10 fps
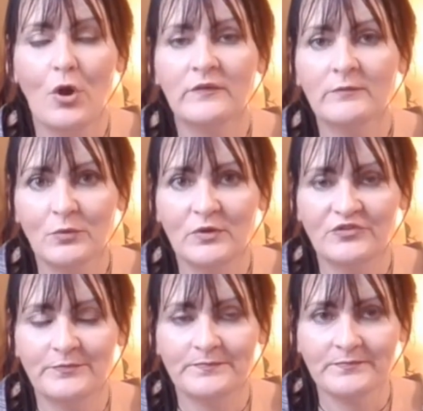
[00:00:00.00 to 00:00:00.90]
cosmic
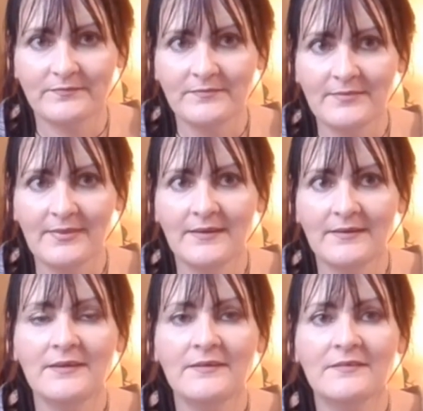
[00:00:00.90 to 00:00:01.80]
language
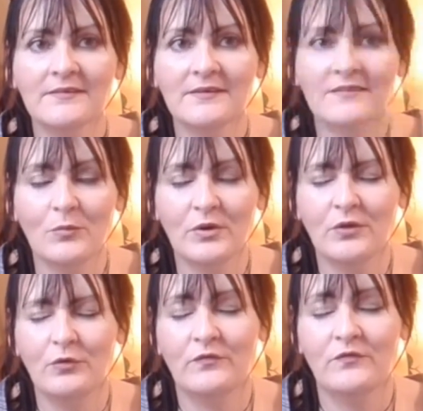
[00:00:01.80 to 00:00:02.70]
is
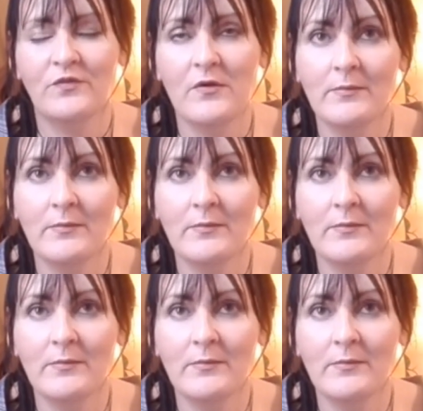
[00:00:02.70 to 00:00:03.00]
someone who is